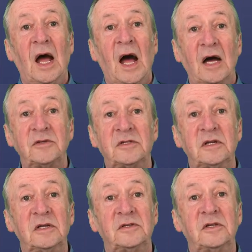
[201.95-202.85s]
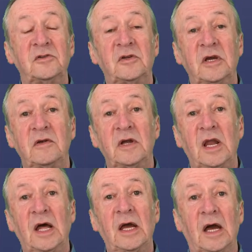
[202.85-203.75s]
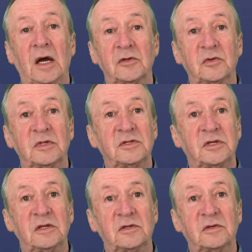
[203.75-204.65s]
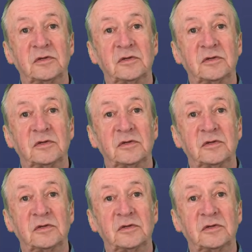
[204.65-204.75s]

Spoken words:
as did its interior layout with a central